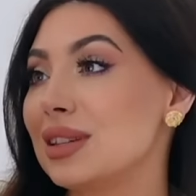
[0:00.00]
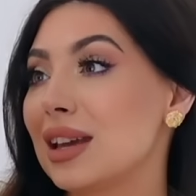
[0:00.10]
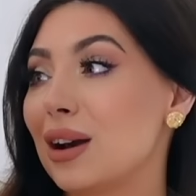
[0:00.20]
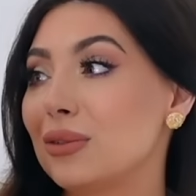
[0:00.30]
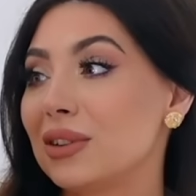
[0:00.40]
see
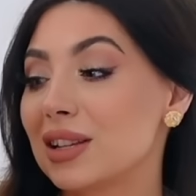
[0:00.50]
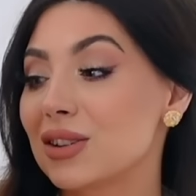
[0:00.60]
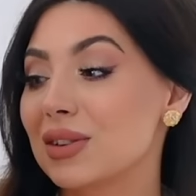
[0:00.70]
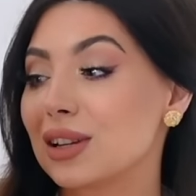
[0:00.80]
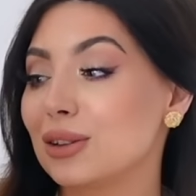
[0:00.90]
how
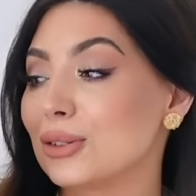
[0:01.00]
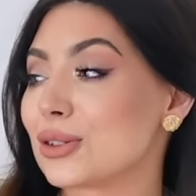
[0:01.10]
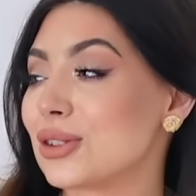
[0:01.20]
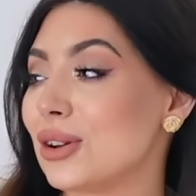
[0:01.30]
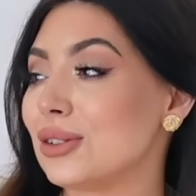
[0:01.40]
flattering it
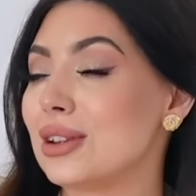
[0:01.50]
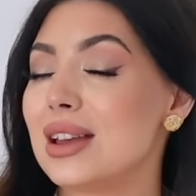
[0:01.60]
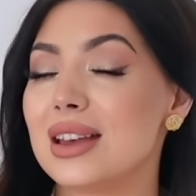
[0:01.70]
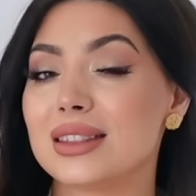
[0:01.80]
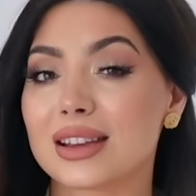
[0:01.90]
looks on
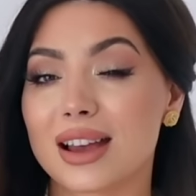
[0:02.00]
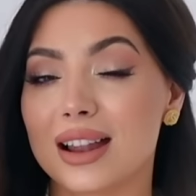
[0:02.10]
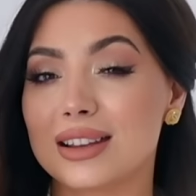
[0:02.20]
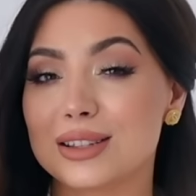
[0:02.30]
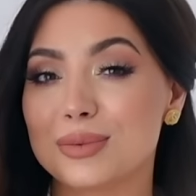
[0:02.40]
the
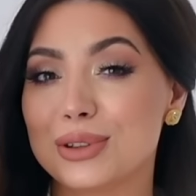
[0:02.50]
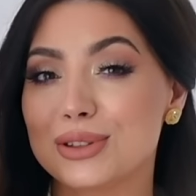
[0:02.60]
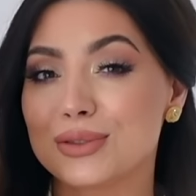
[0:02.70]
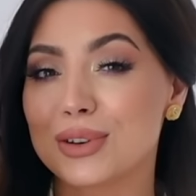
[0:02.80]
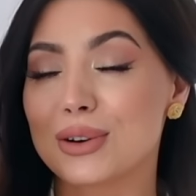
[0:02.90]
color is
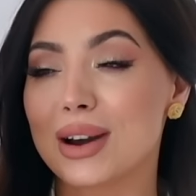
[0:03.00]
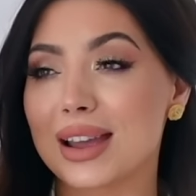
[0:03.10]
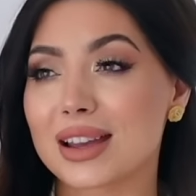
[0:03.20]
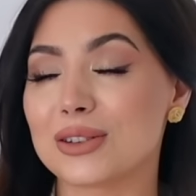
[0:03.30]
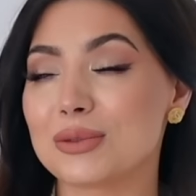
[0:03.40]
beautiful I
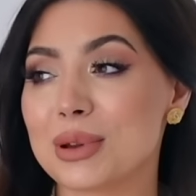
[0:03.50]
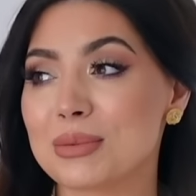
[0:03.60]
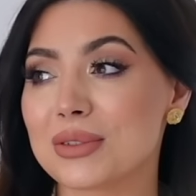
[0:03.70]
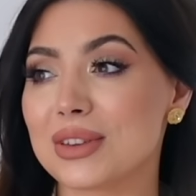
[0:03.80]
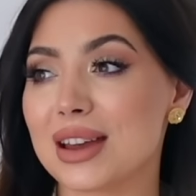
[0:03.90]
can't
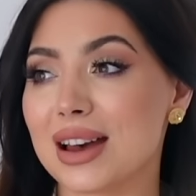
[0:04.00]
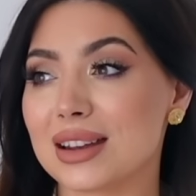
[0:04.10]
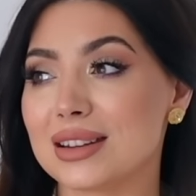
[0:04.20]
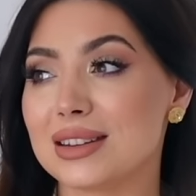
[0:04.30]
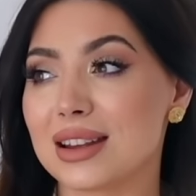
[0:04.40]
remember if they
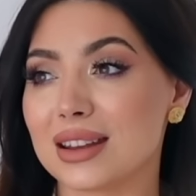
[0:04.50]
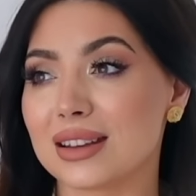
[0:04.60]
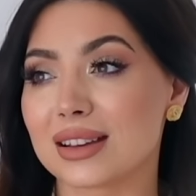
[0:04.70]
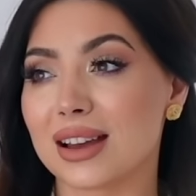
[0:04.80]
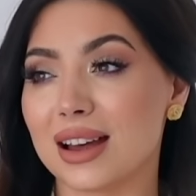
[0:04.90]
had
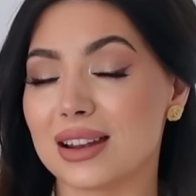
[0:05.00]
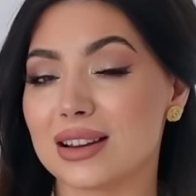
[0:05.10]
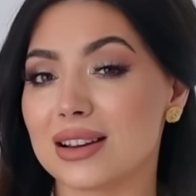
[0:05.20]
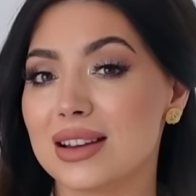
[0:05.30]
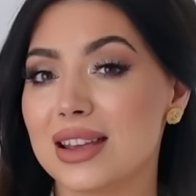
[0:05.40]
another
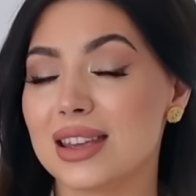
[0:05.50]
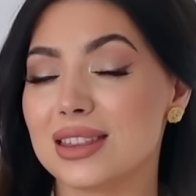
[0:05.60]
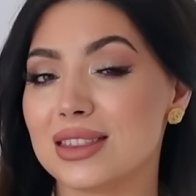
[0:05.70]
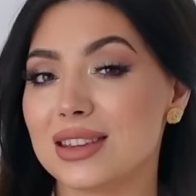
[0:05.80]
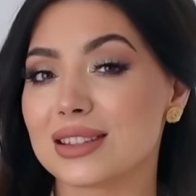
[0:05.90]
color
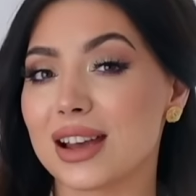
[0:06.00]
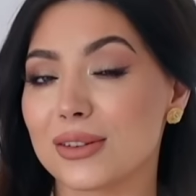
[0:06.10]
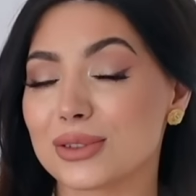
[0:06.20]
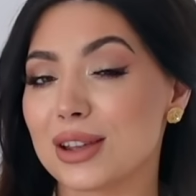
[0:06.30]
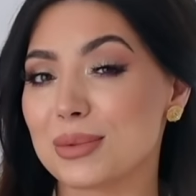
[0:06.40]
in these I
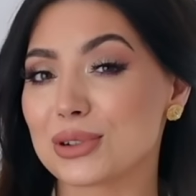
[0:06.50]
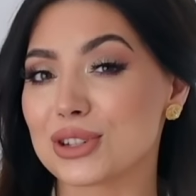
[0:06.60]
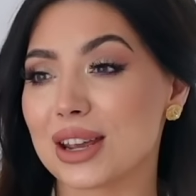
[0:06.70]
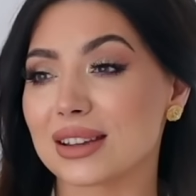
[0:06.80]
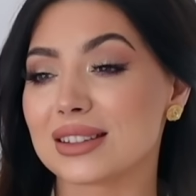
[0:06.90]
have to double
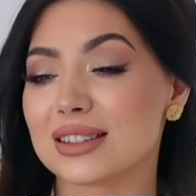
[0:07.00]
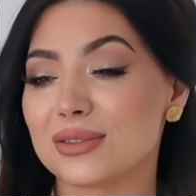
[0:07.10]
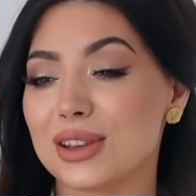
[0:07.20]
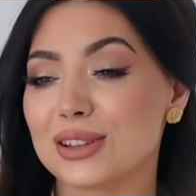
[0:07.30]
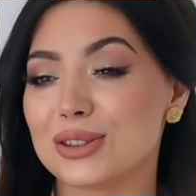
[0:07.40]
check because if
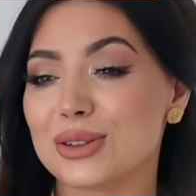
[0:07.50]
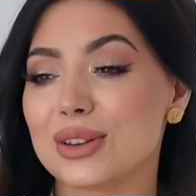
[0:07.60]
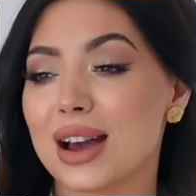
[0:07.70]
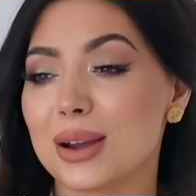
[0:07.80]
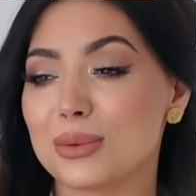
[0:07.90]
they
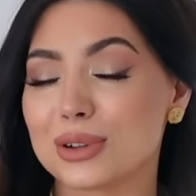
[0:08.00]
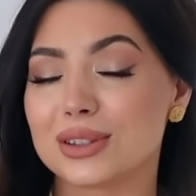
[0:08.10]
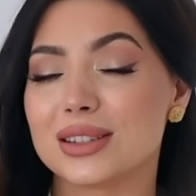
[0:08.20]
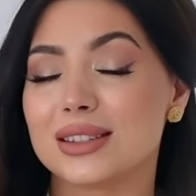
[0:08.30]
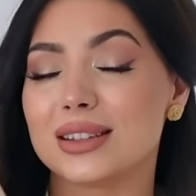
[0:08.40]
do I
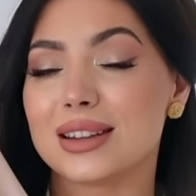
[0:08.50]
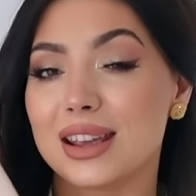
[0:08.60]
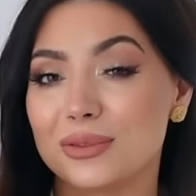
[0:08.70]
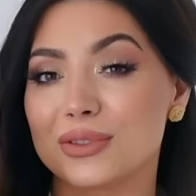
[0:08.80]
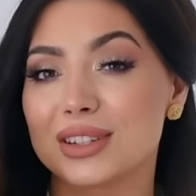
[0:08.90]
want it in
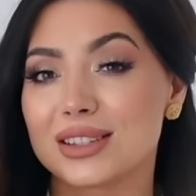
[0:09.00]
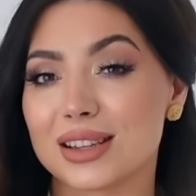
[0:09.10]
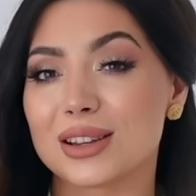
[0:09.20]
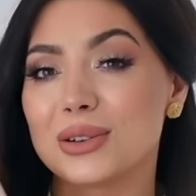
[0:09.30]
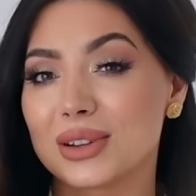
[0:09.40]
every
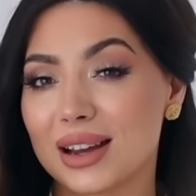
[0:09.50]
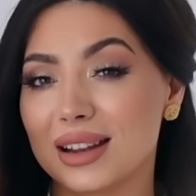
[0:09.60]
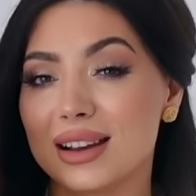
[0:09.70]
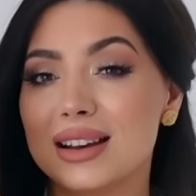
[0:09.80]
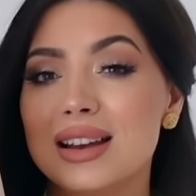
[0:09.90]
single
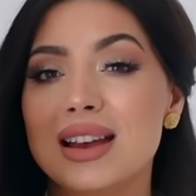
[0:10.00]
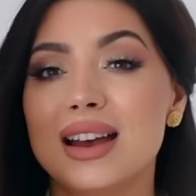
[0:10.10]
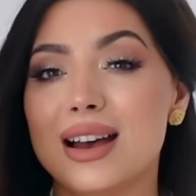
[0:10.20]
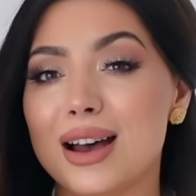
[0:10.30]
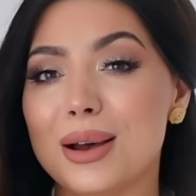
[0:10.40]
color
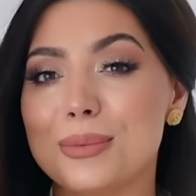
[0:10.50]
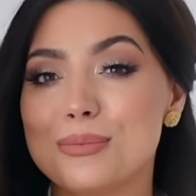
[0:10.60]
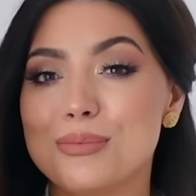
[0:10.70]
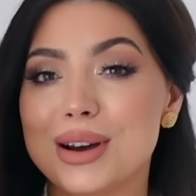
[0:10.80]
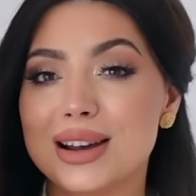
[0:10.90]

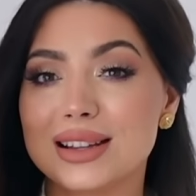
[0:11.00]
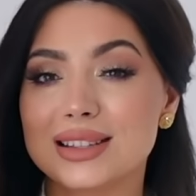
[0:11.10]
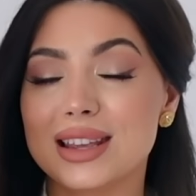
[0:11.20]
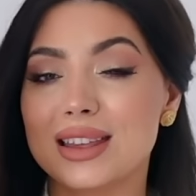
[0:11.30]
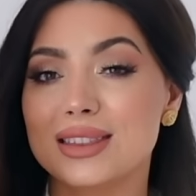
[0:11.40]
um,
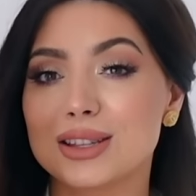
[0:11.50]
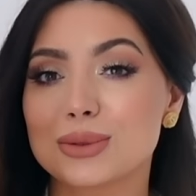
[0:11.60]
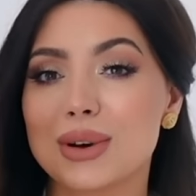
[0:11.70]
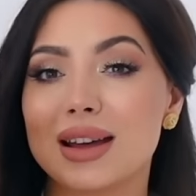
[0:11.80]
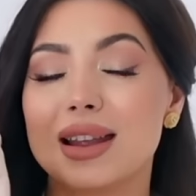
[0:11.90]
but yeah
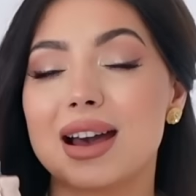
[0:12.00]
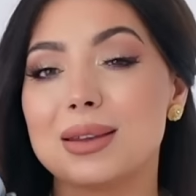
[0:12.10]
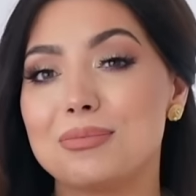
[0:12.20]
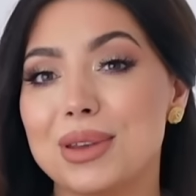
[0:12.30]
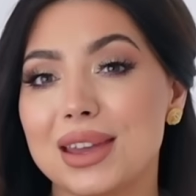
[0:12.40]
this one I
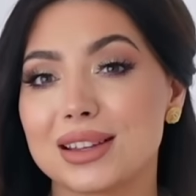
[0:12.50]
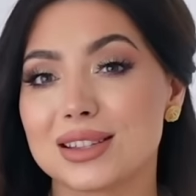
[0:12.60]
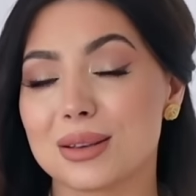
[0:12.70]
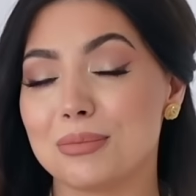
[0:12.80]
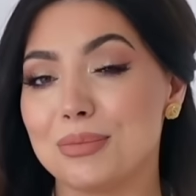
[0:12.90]

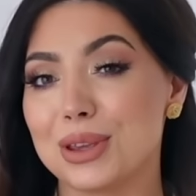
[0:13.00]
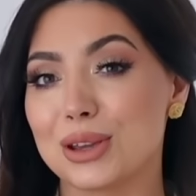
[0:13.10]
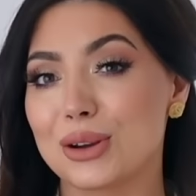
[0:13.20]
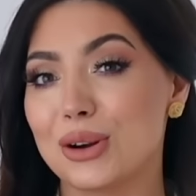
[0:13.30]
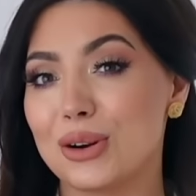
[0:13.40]
picked
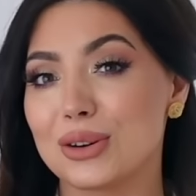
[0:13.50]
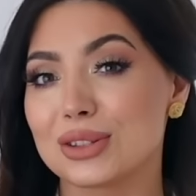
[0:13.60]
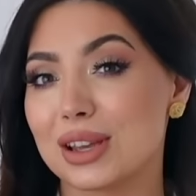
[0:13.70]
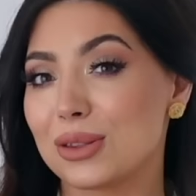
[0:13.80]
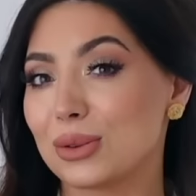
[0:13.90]

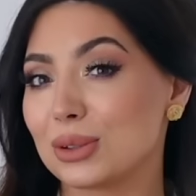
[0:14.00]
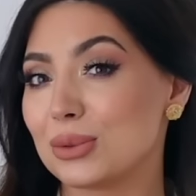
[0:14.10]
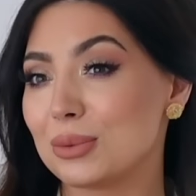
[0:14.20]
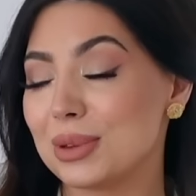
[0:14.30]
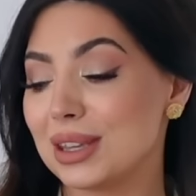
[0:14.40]
because I thought it
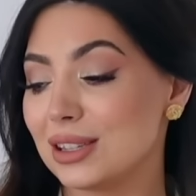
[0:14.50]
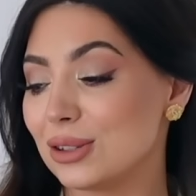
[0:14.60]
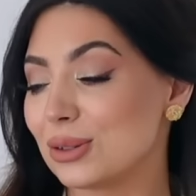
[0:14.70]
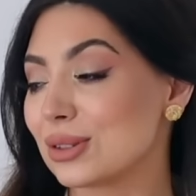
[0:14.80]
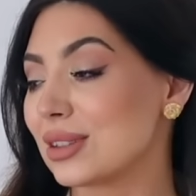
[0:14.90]
would be easy to